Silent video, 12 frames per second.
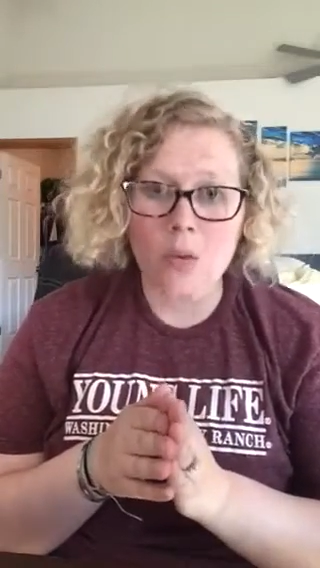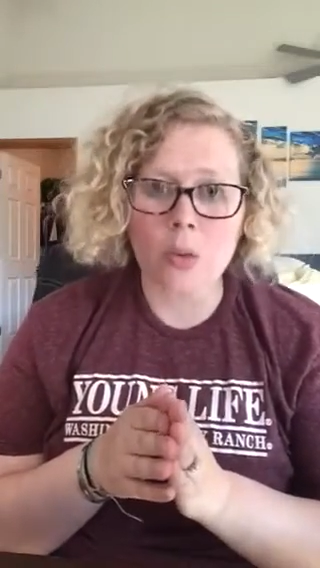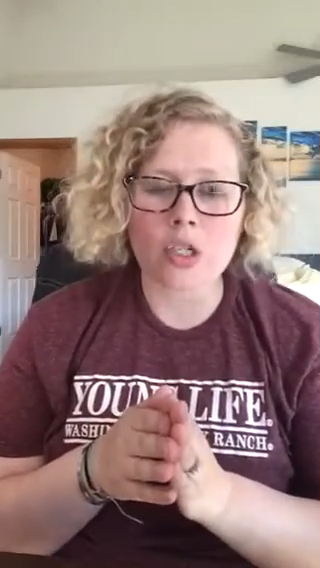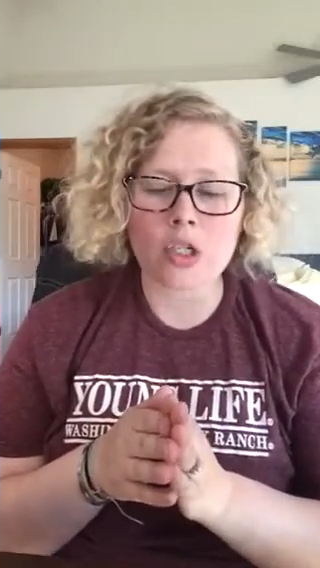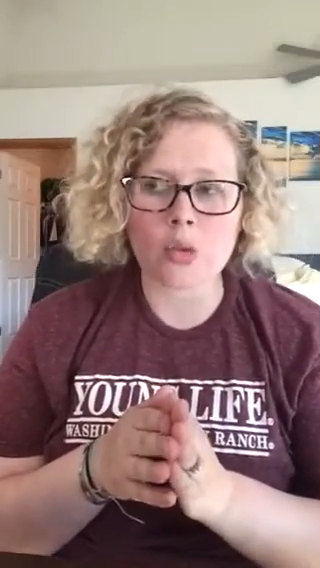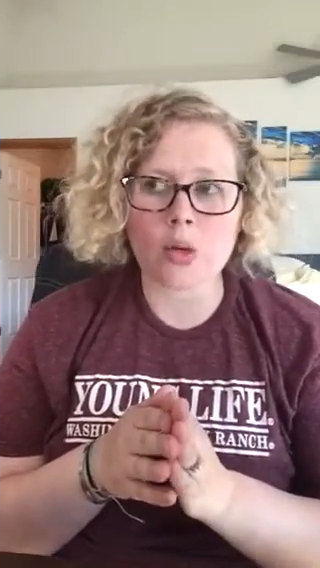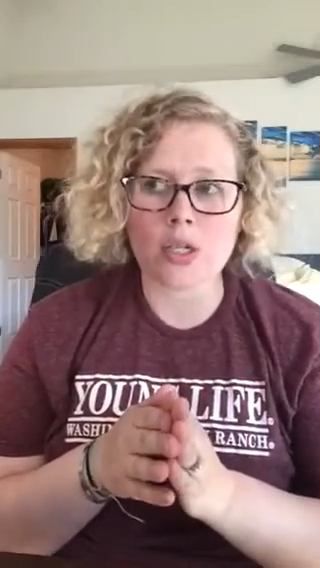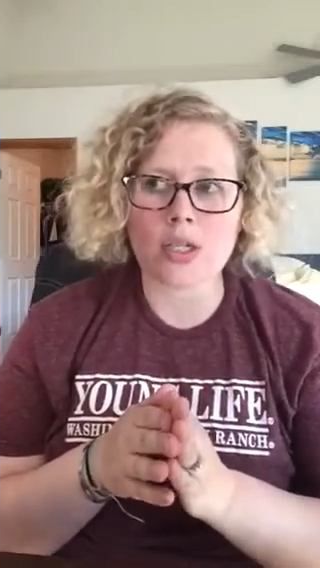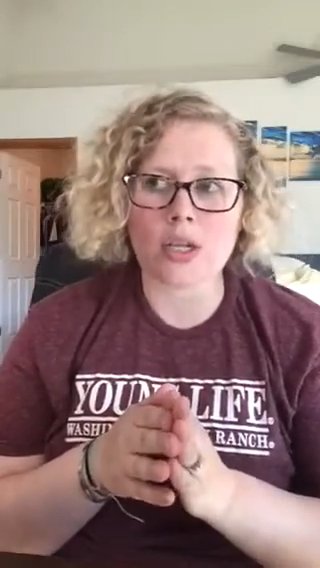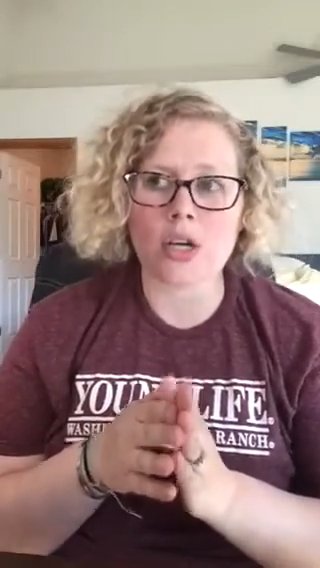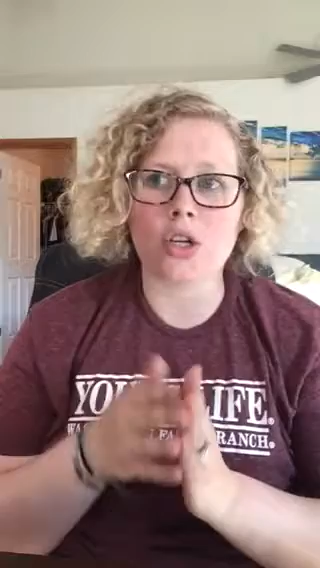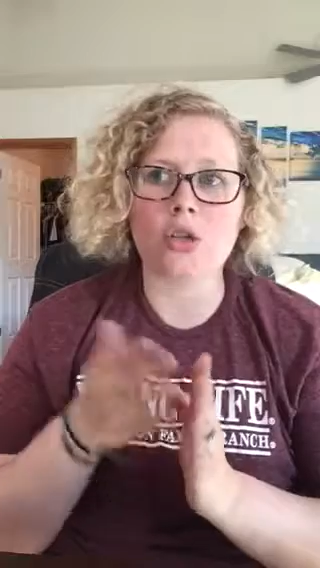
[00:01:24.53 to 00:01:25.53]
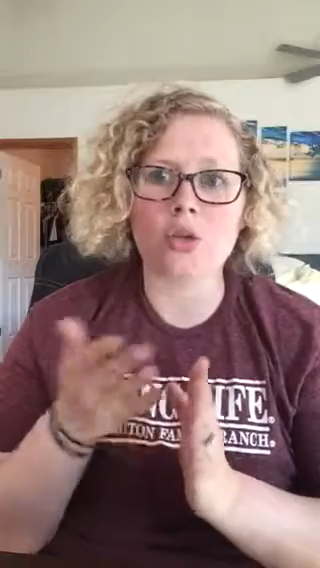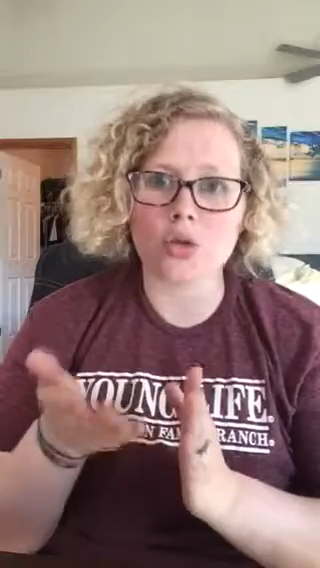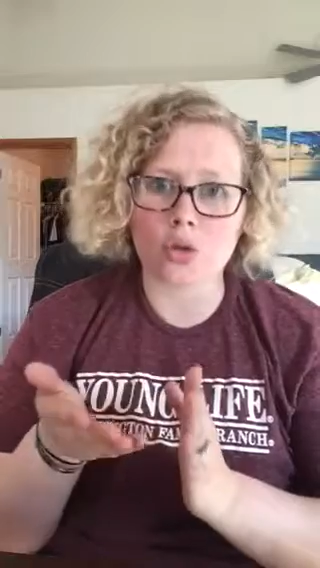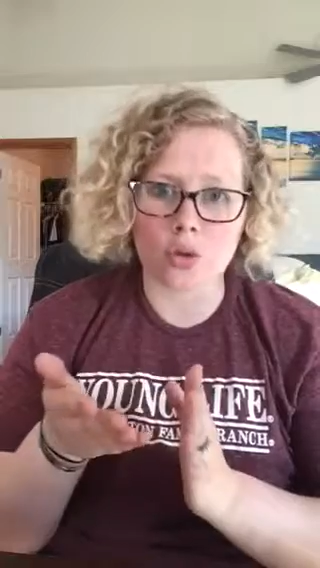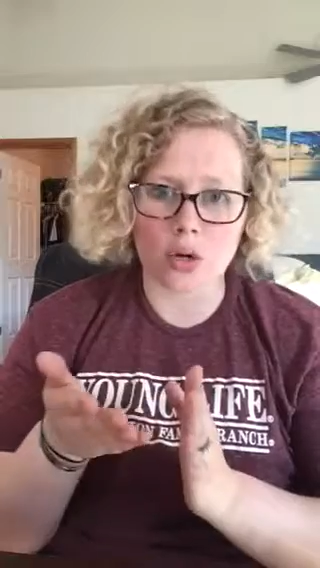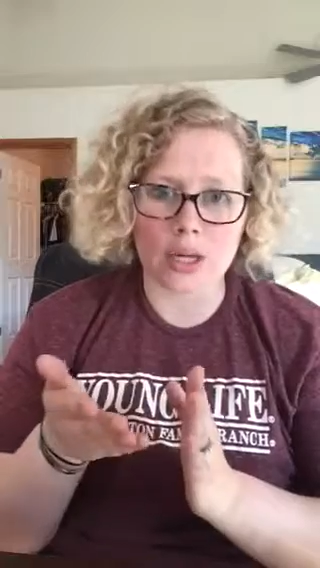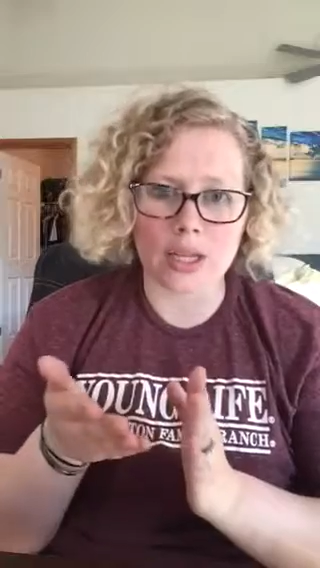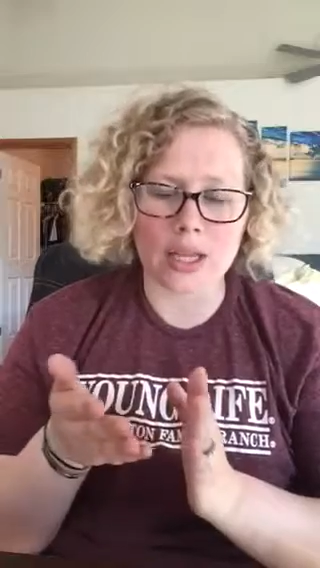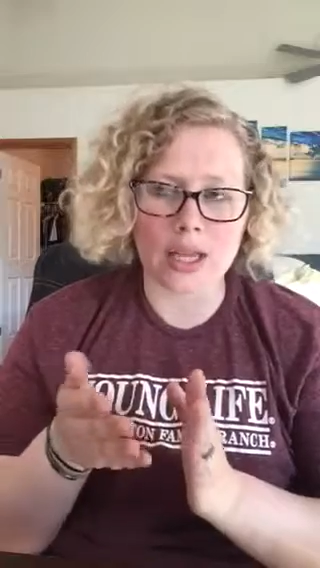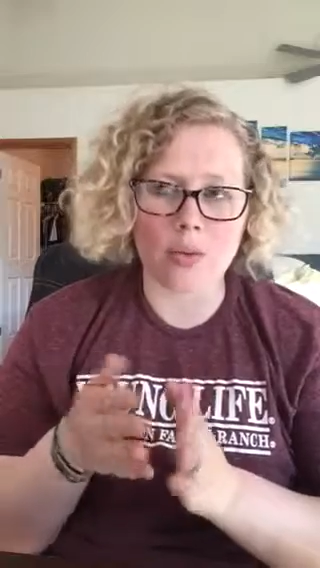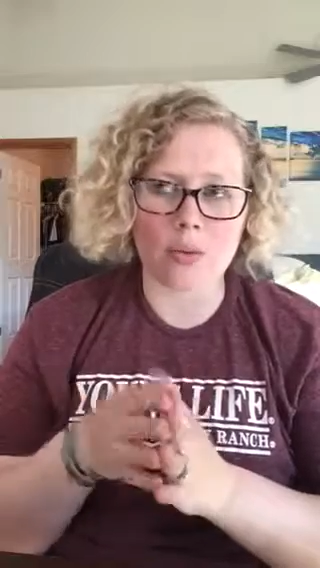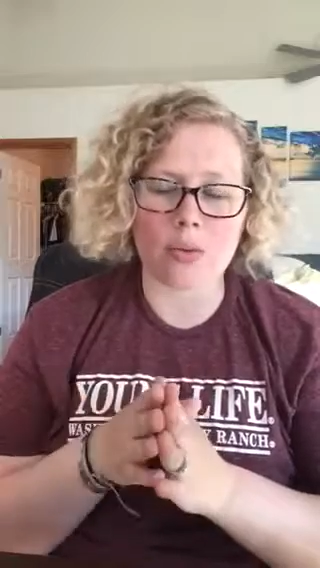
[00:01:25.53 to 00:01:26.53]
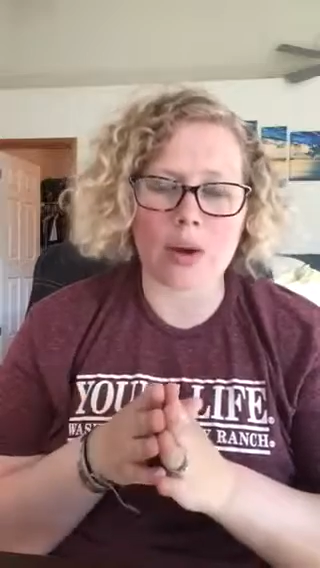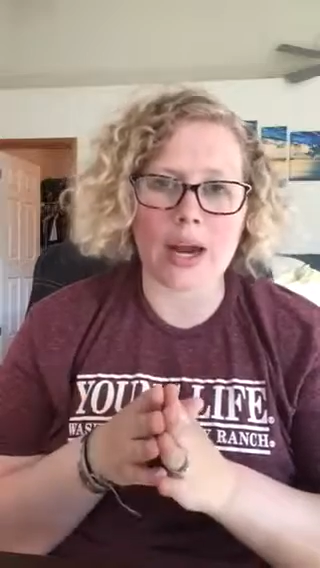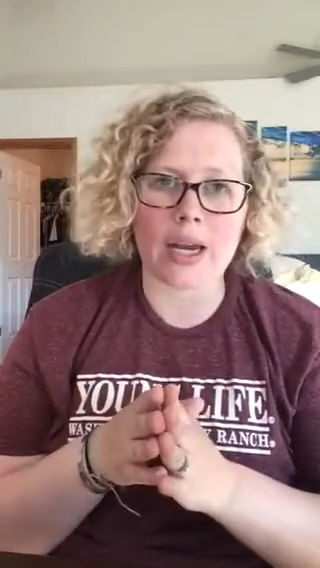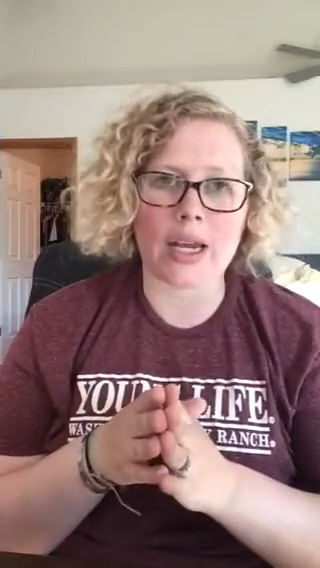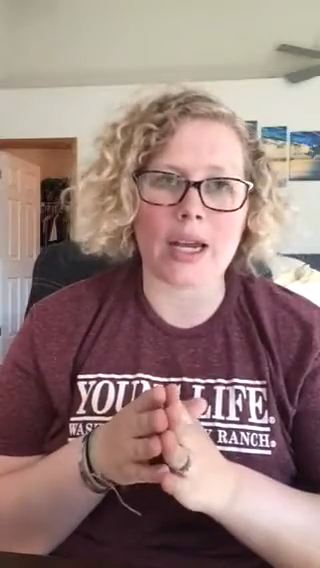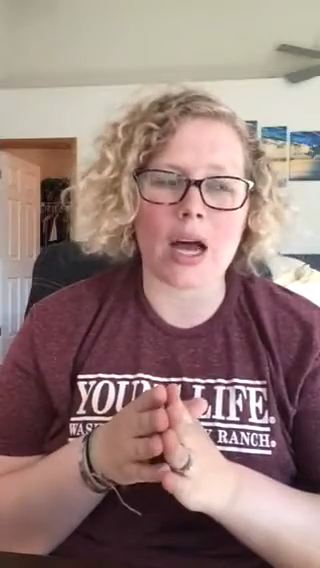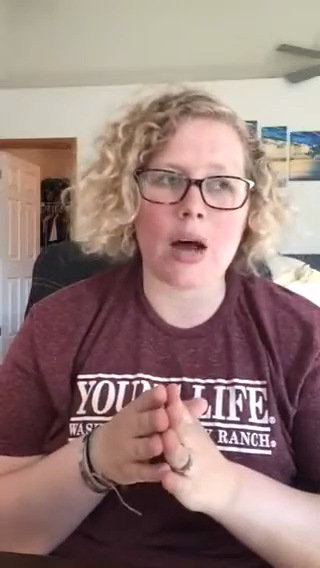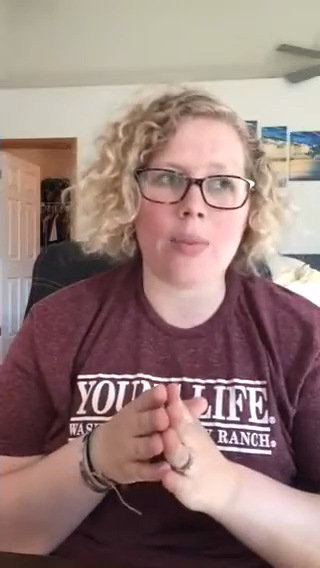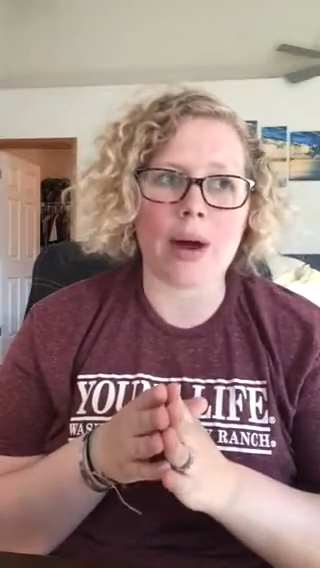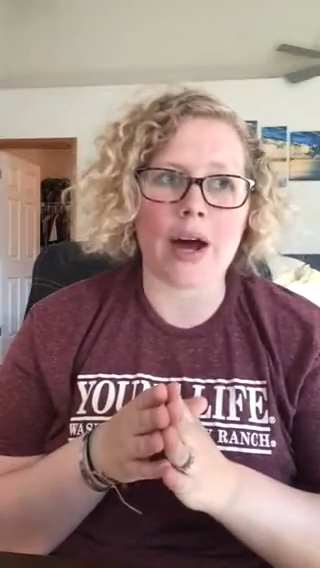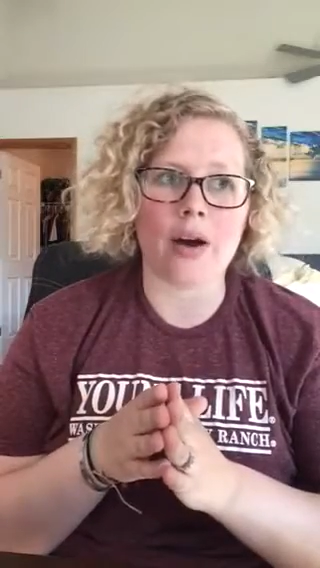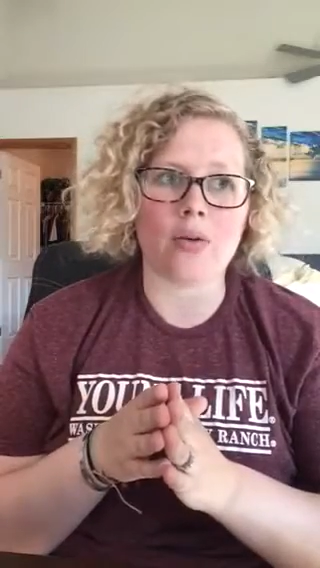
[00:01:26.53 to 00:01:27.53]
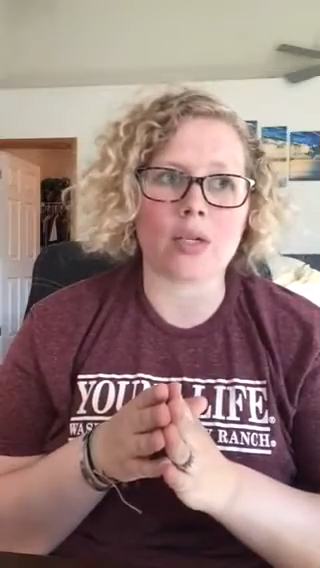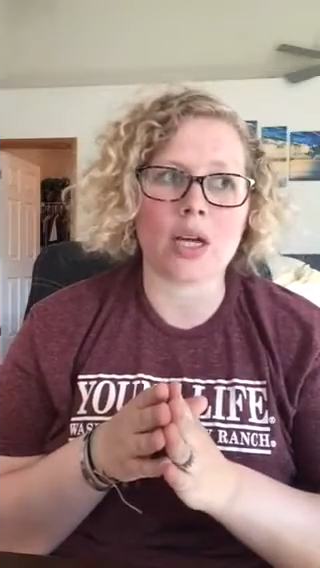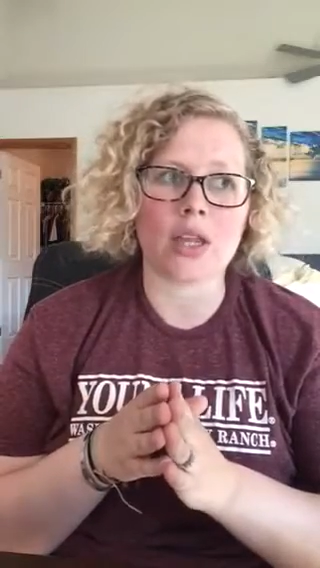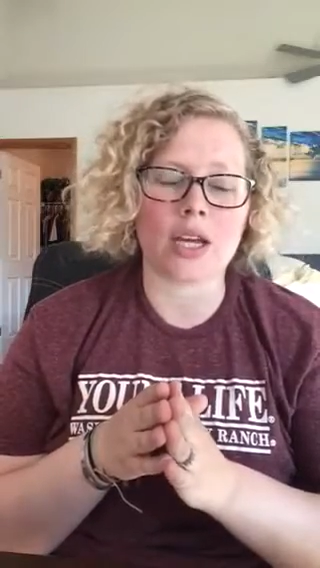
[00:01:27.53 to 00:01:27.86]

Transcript: which was a new story that they were writing about